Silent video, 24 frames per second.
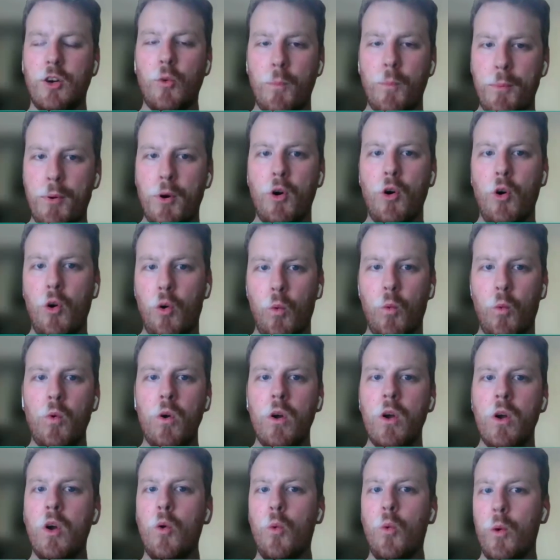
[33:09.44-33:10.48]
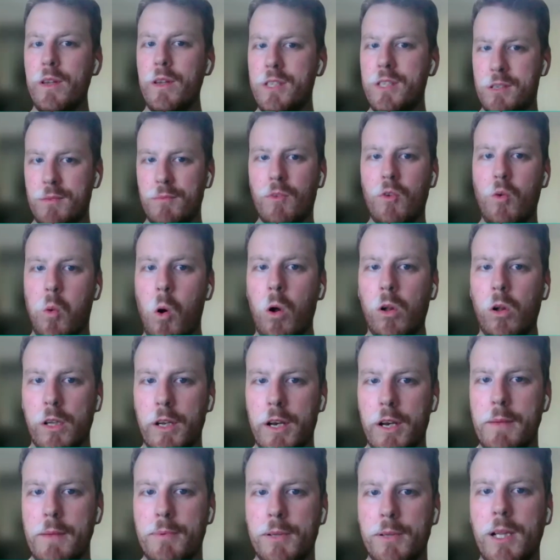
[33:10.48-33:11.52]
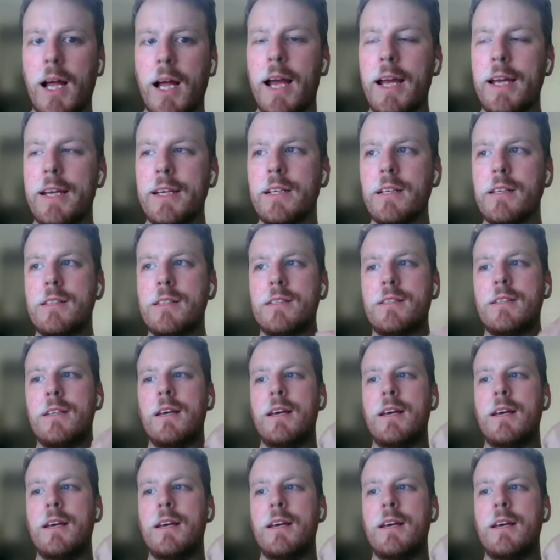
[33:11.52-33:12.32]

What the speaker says: pull with some quality players.